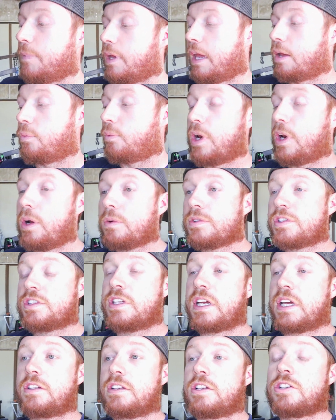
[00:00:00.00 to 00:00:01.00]
And we don't
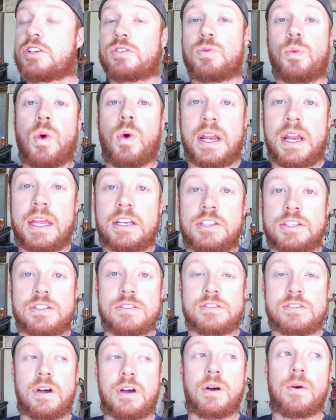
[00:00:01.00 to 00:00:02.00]
stick to just one engine.
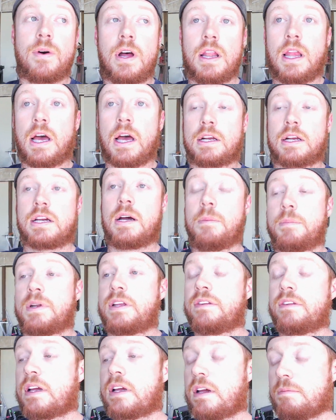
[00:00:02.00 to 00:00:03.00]
So a lot of
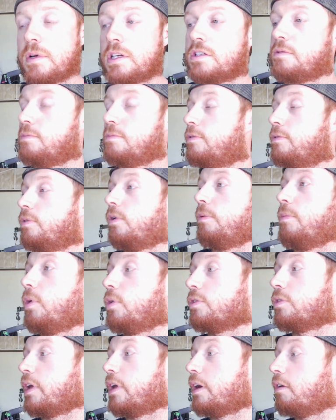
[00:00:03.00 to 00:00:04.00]
companies, like I mentioned before,
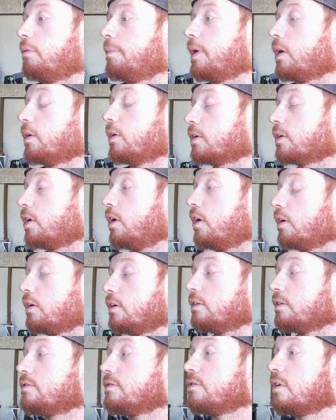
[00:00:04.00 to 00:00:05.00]
motorcycle-powered
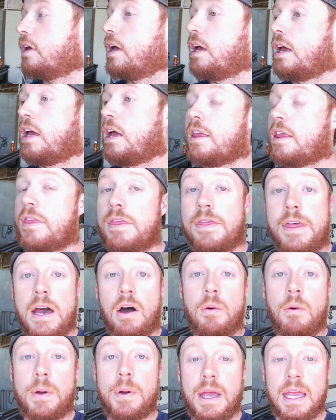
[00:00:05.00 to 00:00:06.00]
cars,
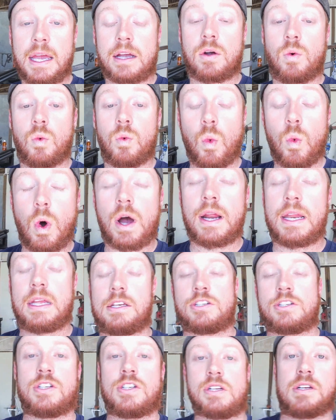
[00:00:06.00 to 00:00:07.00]
they'll pick one
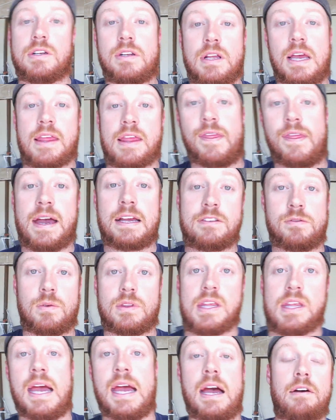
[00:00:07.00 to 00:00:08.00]
engine, and that's what
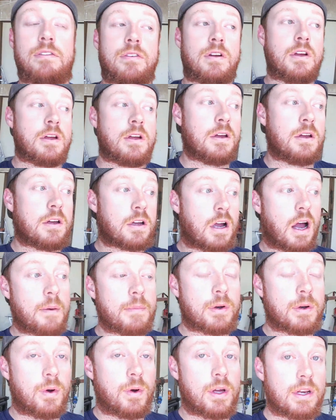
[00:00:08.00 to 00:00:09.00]
they have.
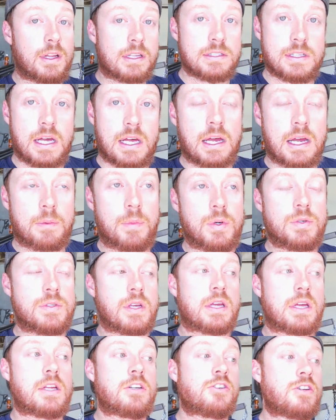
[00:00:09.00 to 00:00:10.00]
Common one is the
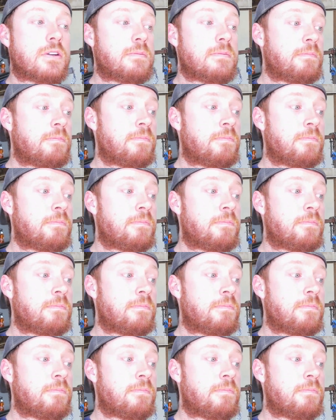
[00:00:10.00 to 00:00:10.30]
Hayabusa engine.